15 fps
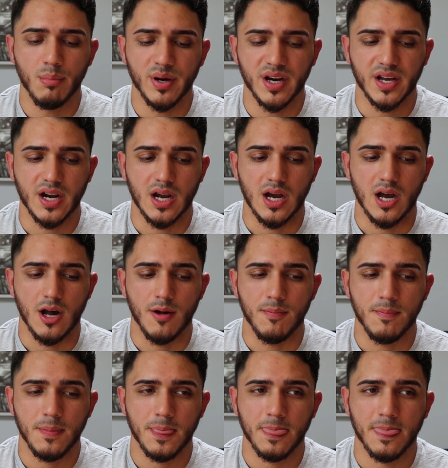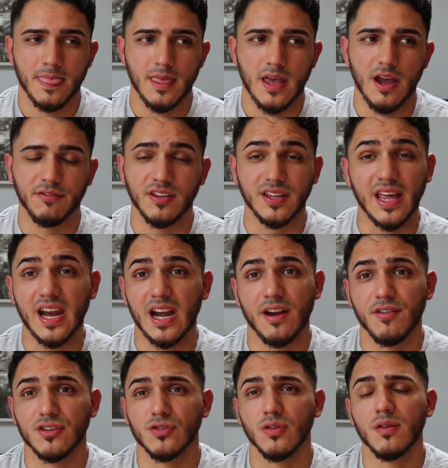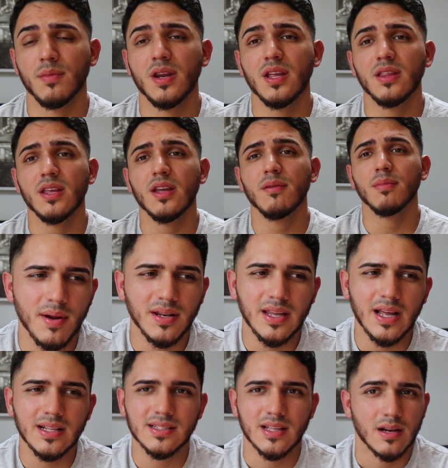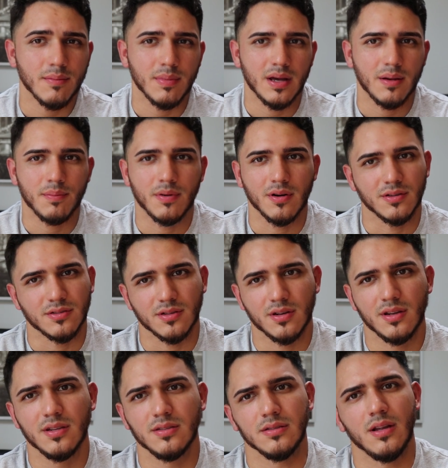but um, after that i never told him anything that's not a bad person he's not he,